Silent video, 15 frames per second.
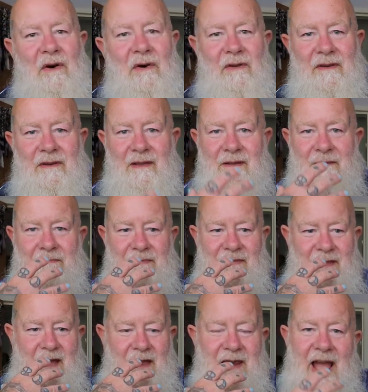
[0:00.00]
on
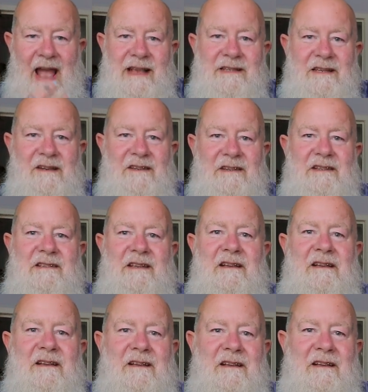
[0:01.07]
an essence,
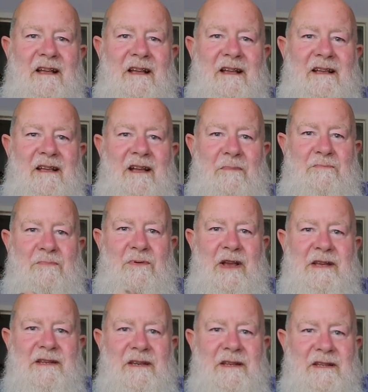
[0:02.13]
a
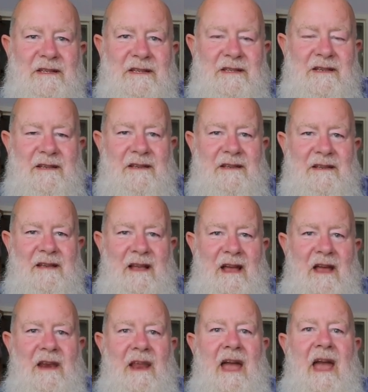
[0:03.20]
presence,
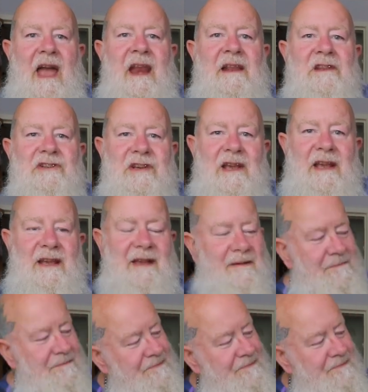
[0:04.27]
an energy.